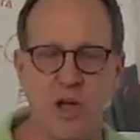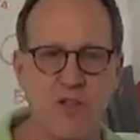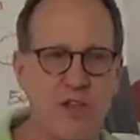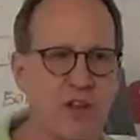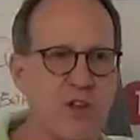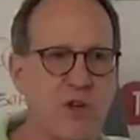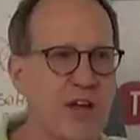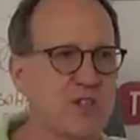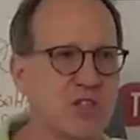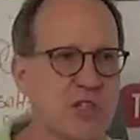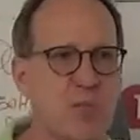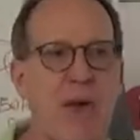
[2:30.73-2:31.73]
That you're not
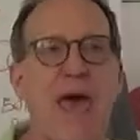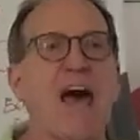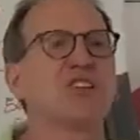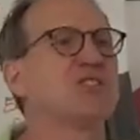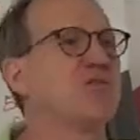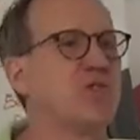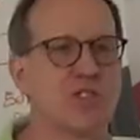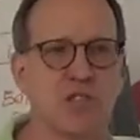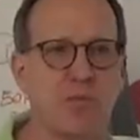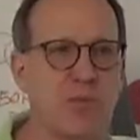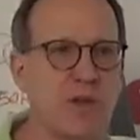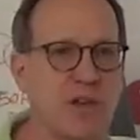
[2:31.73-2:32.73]
just a passive
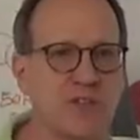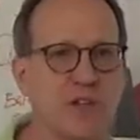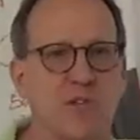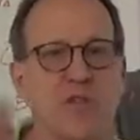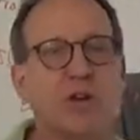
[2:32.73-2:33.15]
recipient of,